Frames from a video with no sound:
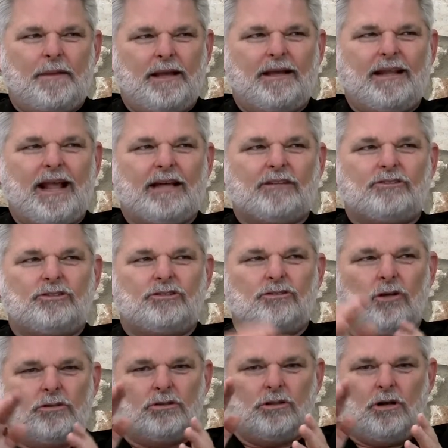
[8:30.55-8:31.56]
it can actually
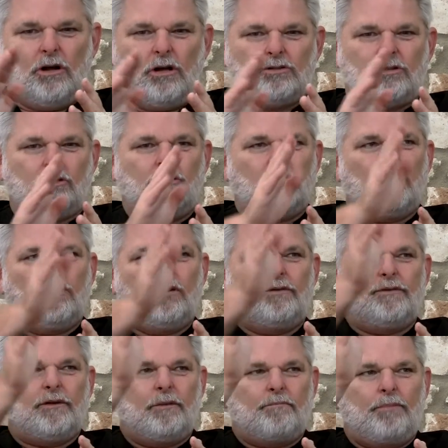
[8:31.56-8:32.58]
start to cause a
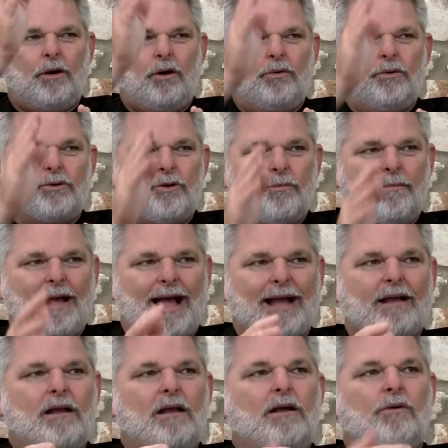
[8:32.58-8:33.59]
curve and a bow in your
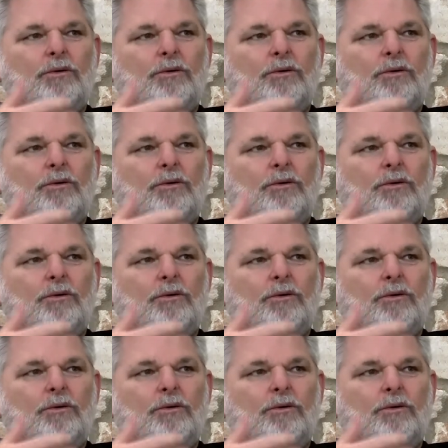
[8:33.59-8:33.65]
back,